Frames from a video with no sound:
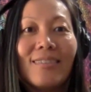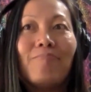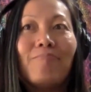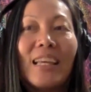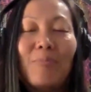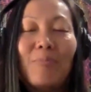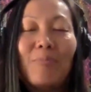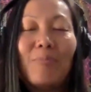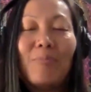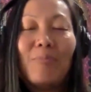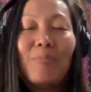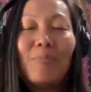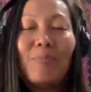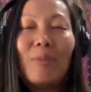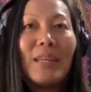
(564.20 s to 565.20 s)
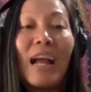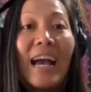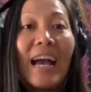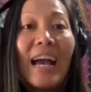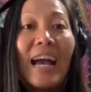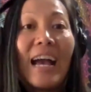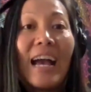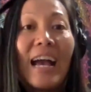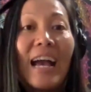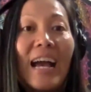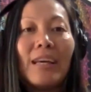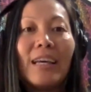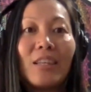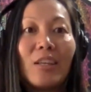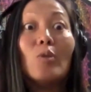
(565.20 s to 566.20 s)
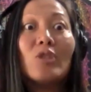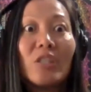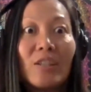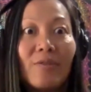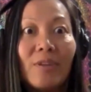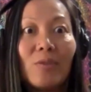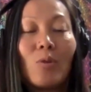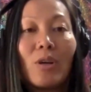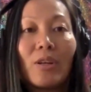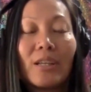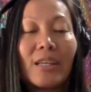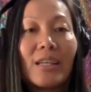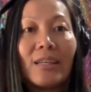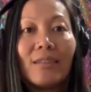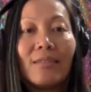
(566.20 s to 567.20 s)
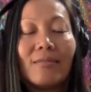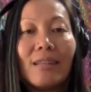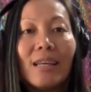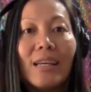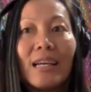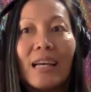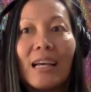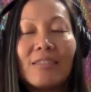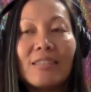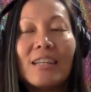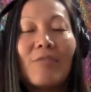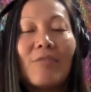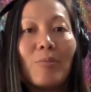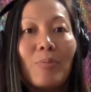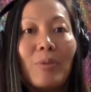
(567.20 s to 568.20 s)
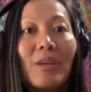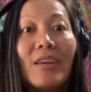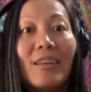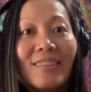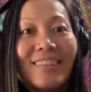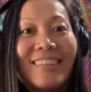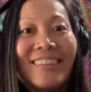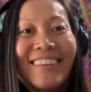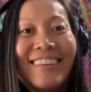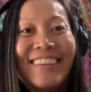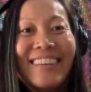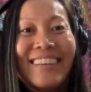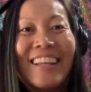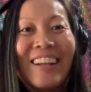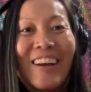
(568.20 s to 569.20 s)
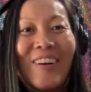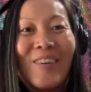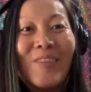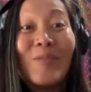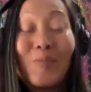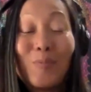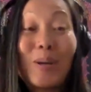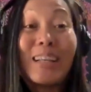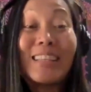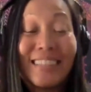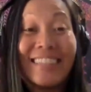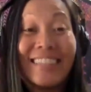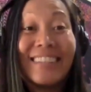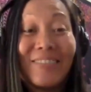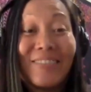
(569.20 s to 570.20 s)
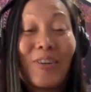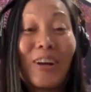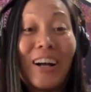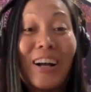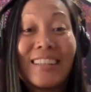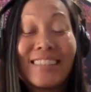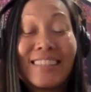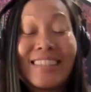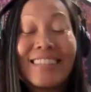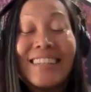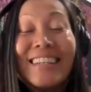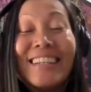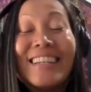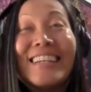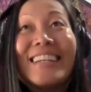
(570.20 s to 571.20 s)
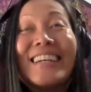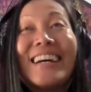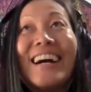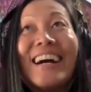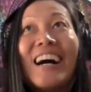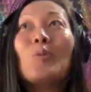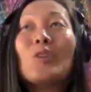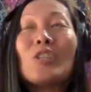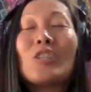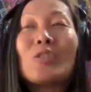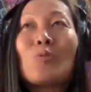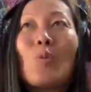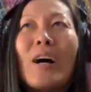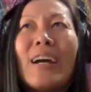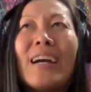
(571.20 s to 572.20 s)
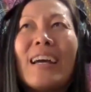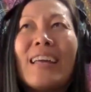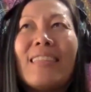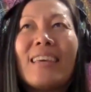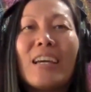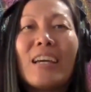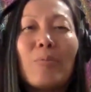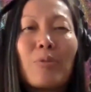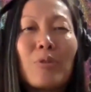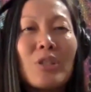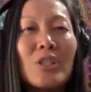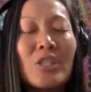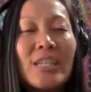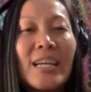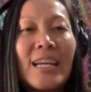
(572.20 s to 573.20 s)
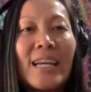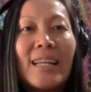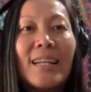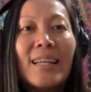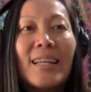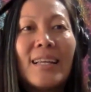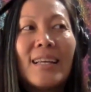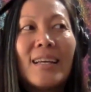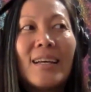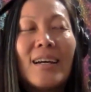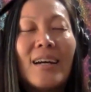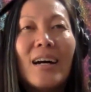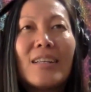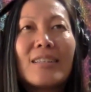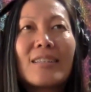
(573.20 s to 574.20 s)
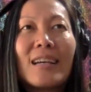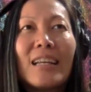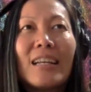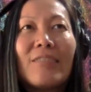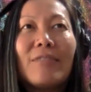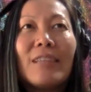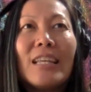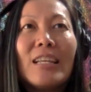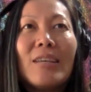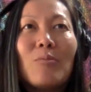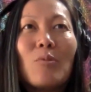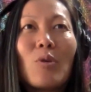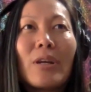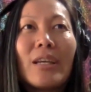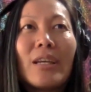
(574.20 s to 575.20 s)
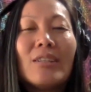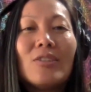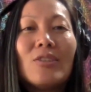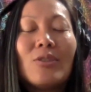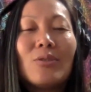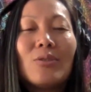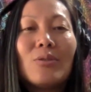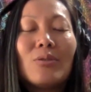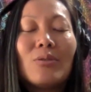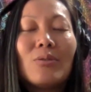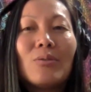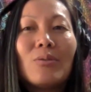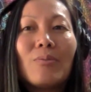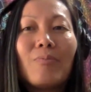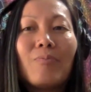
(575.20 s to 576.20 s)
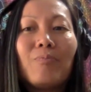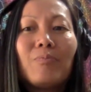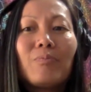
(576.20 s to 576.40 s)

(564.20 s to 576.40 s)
And maybe it never had, but like the illusion of it working, like has never been, present for us, which is why I think I appreciate us kind of leaning more into